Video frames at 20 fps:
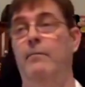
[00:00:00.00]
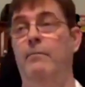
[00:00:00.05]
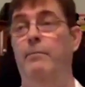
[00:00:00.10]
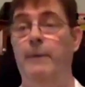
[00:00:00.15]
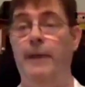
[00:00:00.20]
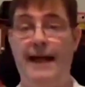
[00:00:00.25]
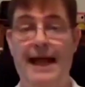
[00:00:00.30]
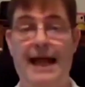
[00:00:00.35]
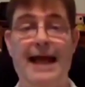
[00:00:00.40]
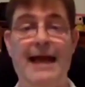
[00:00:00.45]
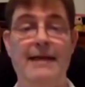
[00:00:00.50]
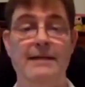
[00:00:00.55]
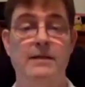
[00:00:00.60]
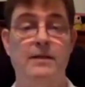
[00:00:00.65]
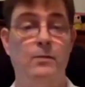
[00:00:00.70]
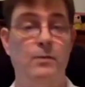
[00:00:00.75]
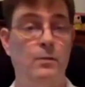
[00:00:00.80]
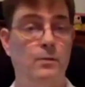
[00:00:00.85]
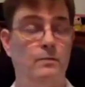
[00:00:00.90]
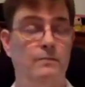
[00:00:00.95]
But as
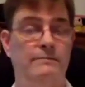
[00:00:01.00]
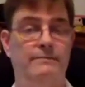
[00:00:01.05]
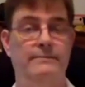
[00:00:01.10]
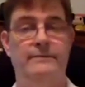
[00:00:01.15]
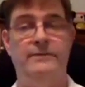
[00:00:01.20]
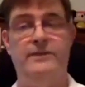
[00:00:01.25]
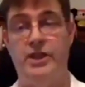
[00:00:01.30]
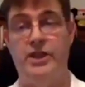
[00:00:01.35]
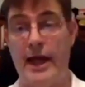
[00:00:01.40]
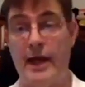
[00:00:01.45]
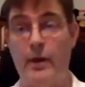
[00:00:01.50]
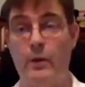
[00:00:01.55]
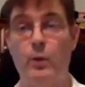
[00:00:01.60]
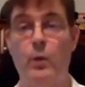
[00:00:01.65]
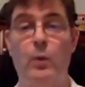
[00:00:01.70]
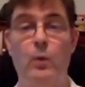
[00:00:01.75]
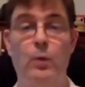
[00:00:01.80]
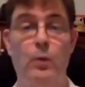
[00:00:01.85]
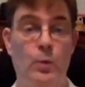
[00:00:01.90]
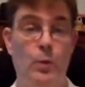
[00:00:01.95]
a
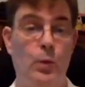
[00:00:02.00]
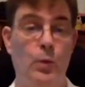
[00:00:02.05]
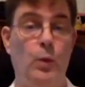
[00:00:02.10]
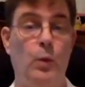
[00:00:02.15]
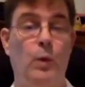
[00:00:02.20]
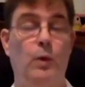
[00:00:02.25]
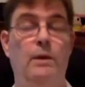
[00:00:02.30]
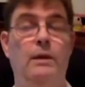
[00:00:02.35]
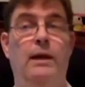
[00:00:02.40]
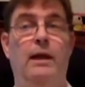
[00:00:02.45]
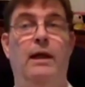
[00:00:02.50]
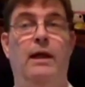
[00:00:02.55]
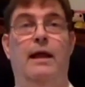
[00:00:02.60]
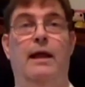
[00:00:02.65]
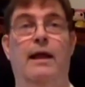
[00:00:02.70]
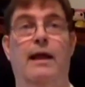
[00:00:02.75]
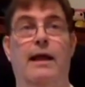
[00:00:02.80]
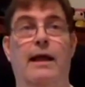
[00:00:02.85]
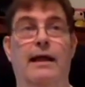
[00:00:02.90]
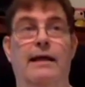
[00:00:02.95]
general rule,
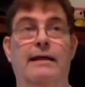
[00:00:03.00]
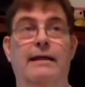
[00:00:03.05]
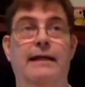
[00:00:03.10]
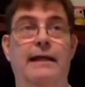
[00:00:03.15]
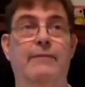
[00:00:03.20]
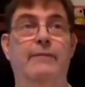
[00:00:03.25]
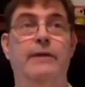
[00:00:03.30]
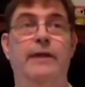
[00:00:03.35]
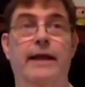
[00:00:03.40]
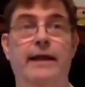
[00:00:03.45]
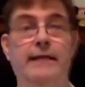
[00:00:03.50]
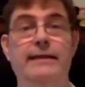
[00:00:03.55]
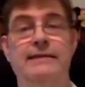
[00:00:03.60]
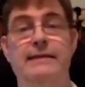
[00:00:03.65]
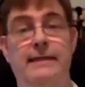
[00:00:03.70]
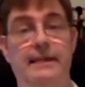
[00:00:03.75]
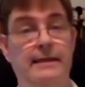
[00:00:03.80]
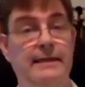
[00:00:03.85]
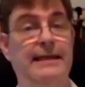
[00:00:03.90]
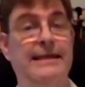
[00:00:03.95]
Labor Day
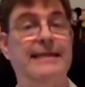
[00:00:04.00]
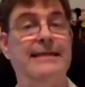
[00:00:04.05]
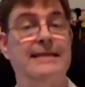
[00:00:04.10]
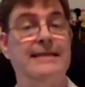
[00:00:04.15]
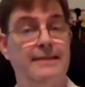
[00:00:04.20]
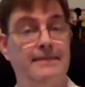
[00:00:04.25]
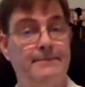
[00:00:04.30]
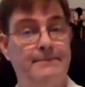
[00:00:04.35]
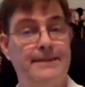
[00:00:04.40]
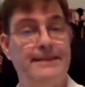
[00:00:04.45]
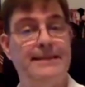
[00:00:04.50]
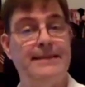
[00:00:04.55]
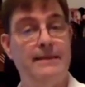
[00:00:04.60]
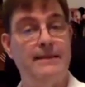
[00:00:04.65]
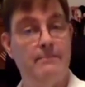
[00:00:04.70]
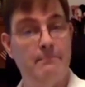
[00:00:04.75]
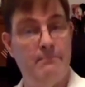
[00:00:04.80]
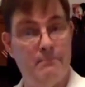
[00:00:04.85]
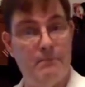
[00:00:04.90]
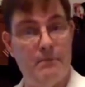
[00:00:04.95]
is the least
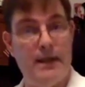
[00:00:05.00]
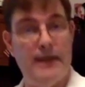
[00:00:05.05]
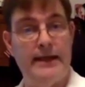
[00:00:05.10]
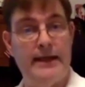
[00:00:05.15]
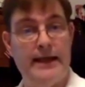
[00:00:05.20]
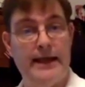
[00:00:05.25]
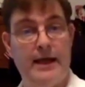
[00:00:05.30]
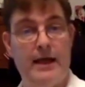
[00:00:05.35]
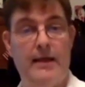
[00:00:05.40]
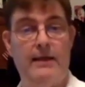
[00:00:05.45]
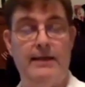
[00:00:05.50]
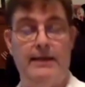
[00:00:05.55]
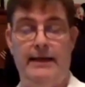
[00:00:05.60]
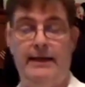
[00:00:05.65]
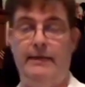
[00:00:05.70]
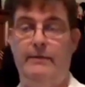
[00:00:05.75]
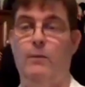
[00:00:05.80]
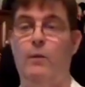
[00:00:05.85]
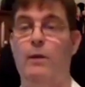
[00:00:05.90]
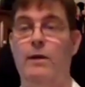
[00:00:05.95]
busy Monday holiday.
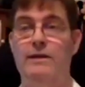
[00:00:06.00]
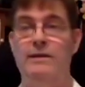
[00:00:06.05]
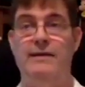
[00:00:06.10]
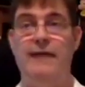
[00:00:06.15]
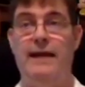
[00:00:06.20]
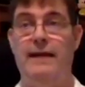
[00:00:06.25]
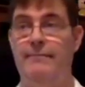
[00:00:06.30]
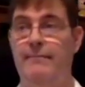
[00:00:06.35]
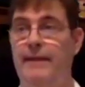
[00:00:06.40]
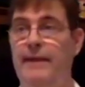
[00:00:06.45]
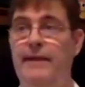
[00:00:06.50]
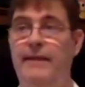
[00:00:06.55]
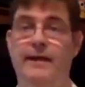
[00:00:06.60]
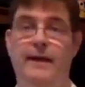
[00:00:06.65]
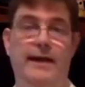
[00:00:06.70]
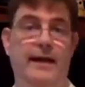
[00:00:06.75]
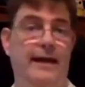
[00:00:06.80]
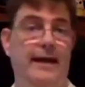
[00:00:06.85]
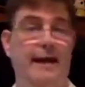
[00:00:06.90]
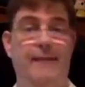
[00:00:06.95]
What does that mean?
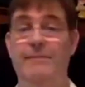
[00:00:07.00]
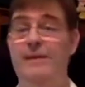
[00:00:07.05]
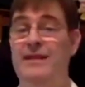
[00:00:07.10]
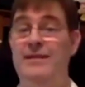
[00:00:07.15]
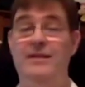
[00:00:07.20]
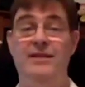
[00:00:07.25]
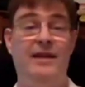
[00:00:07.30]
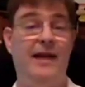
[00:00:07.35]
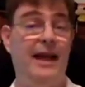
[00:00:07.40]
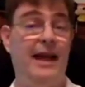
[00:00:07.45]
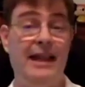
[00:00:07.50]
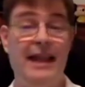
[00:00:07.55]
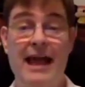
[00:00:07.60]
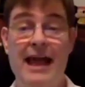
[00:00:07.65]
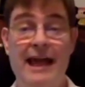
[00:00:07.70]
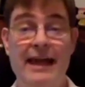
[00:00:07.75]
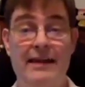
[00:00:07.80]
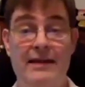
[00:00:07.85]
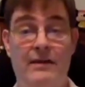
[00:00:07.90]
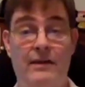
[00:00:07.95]
It means you got
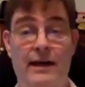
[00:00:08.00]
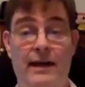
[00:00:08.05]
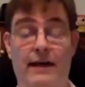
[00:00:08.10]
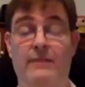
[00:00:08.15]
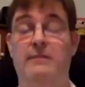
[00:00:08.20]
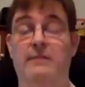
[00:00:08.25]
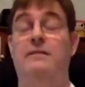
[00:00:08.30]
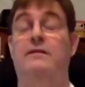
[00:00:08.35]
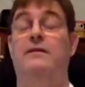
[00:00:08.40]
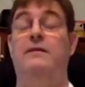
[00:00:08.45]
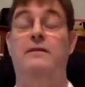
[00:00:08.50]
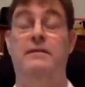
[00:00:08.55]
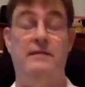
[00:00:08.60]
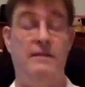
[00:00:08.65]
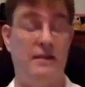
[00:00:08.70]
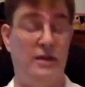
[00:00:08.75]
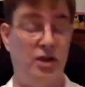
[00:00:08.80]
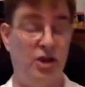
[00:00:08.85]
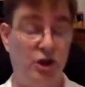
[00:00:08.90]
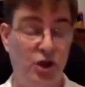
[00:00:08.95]
light crowds. It's
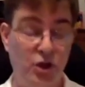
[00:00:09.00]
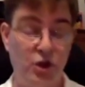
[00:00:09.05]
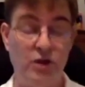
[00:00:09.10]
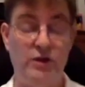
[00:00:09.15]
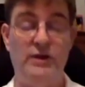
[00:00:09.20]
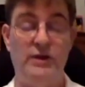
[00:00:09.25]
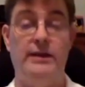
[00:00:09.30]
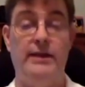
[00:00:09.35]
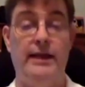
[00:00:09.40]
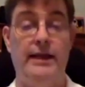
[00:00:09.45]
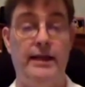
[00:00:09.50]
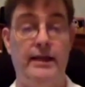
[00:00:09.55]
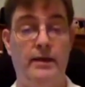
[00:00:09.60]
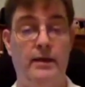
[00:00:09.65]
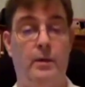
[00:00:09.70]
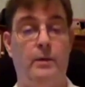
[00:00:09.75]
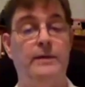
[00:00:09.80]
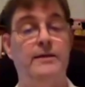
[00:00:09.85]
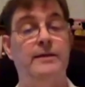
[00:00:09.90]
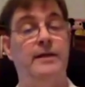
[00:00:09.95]
a good day to
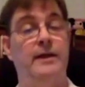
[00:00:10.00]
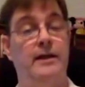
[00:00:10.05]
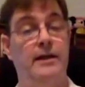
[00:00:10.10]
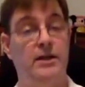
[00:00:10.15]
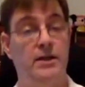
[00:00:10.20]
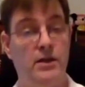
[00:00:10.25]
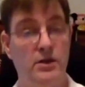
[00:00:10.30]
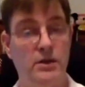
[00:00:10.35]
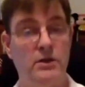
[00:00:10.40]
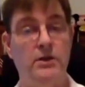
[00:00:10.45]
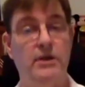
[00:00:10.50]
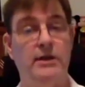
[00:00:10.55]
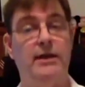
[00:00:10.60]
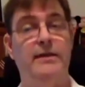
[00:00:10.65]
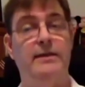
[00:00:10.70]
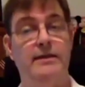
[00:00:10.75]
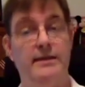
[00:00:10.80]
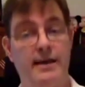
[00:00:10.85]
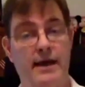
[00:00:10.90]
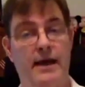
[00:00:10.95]
go. It's a good
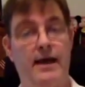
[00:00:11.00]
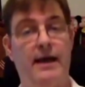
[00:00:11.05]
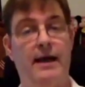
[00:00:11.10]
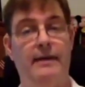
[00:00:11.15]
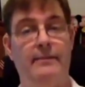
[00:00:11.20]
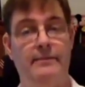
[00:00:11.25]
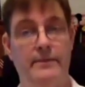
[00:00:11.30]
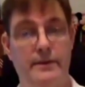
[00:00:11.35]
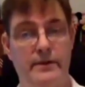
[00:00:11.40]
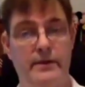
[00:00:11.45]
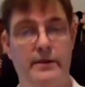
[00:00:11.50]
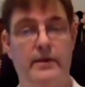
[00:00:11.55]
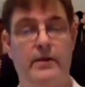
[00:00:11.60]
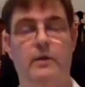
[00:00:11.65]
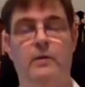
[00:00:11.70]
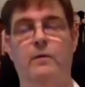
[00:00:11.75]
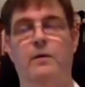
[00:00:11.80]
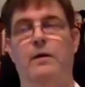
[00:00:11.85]
time to go.